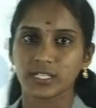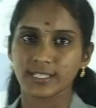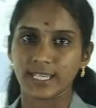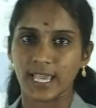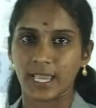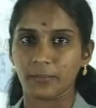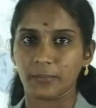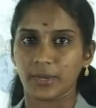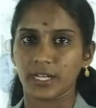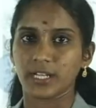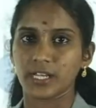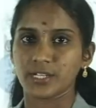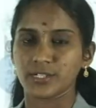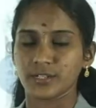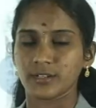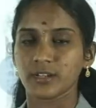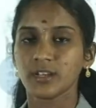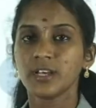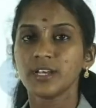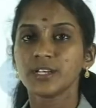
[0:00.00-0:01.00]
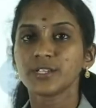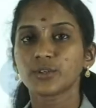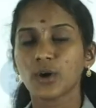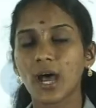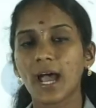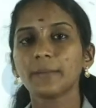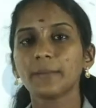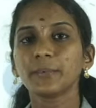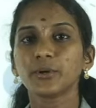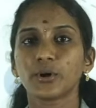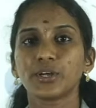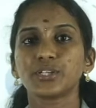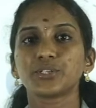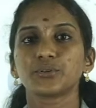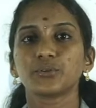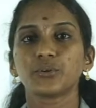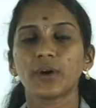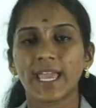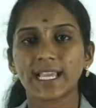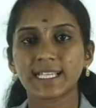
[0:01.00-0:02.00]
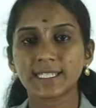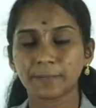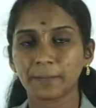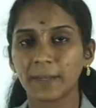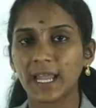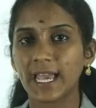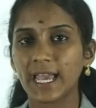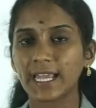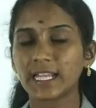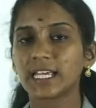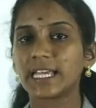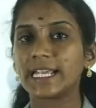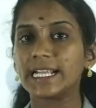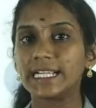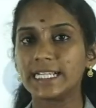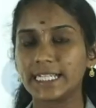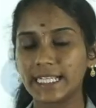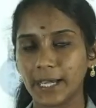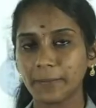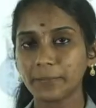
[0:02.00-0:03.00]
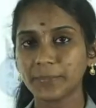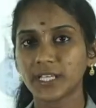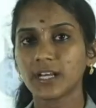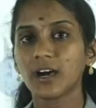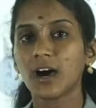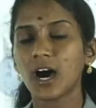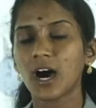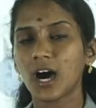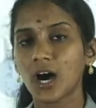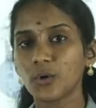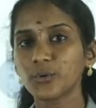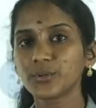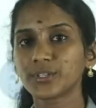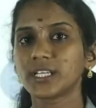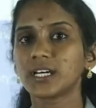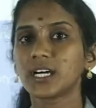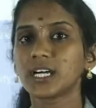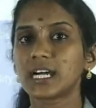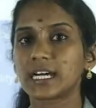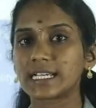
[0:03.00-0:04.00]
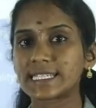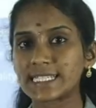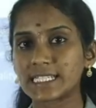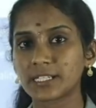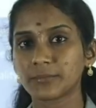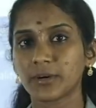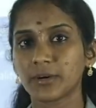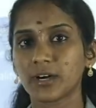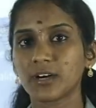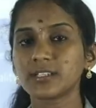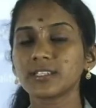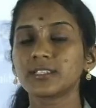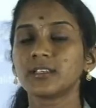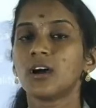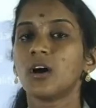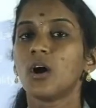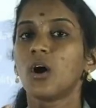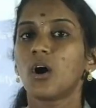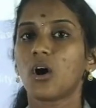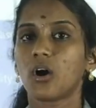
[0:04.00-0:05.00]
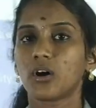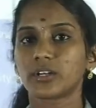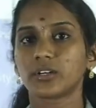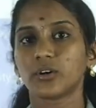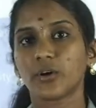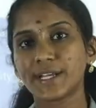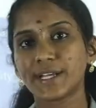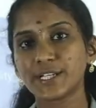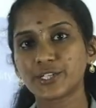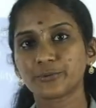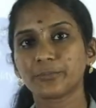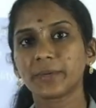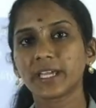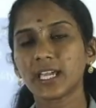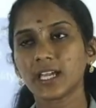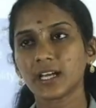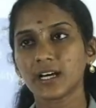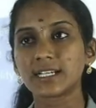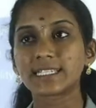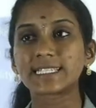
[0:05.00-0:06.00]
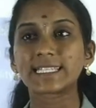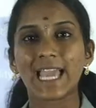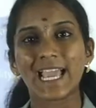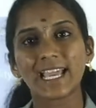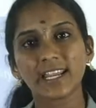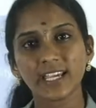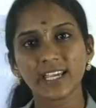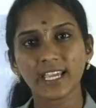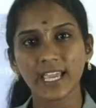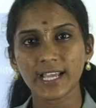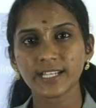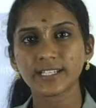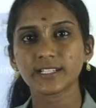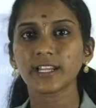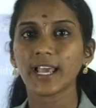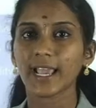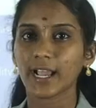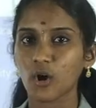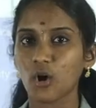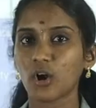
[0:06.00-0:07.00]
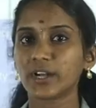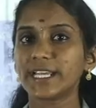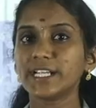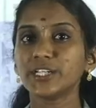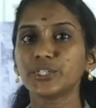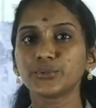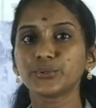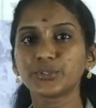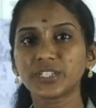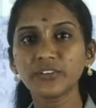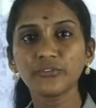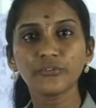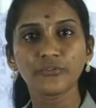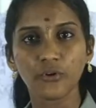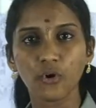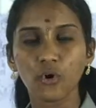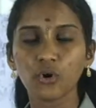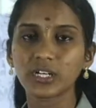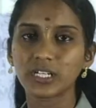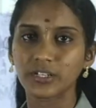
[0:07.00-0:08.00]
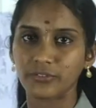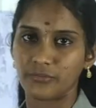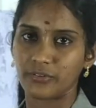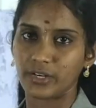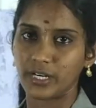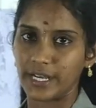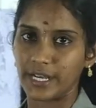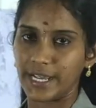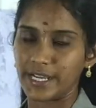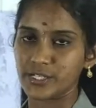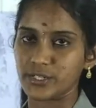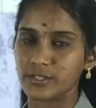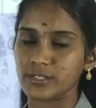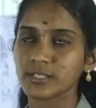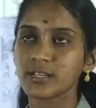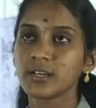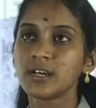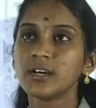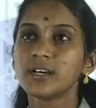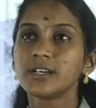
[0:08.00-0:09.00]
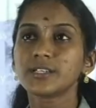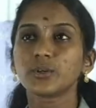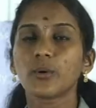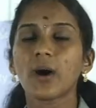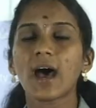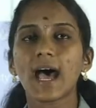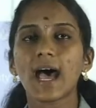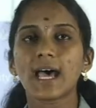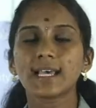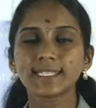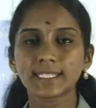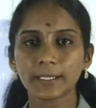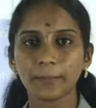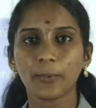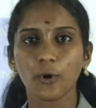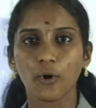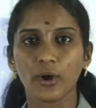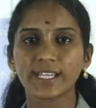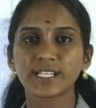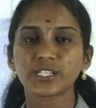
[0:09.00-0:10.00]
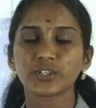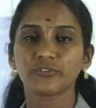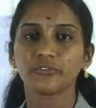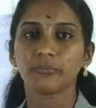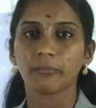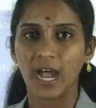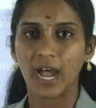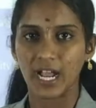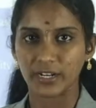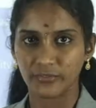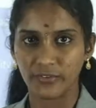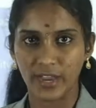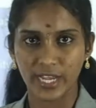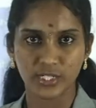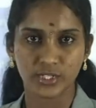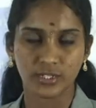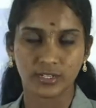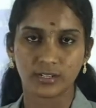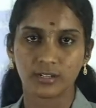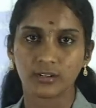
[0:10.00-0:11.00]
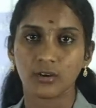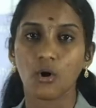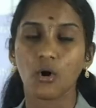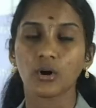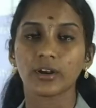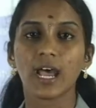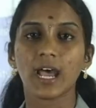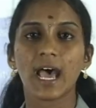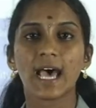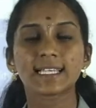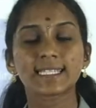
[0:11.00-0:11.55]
segmentation. So I am going to explain in depth how the customers are going to be segregated according to the four different natures. So as the point of manufacturer or as